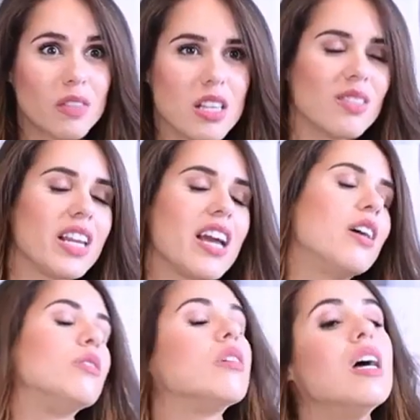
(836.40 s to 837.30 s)
of these
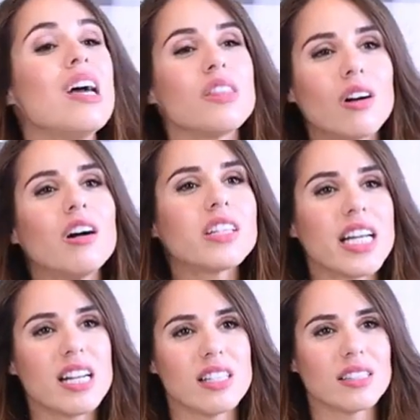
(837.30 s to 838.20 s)
videos, they're all
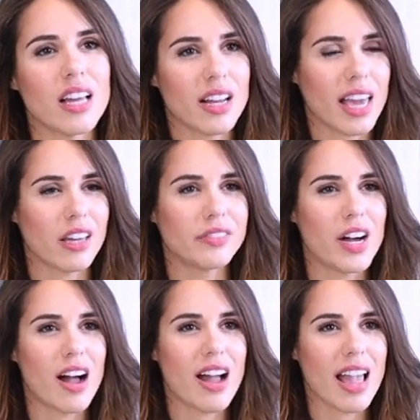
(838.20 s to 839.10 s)
created inside of
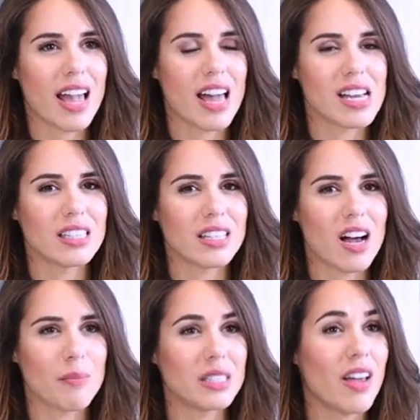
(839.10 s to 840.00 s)
Canva and
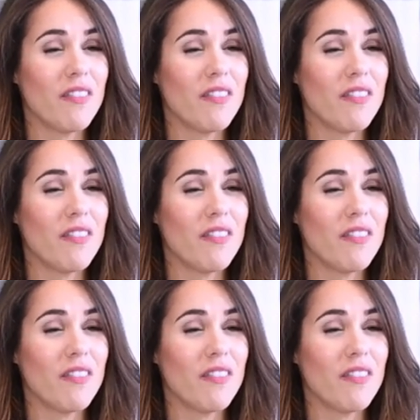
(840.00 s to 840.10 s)
um, it's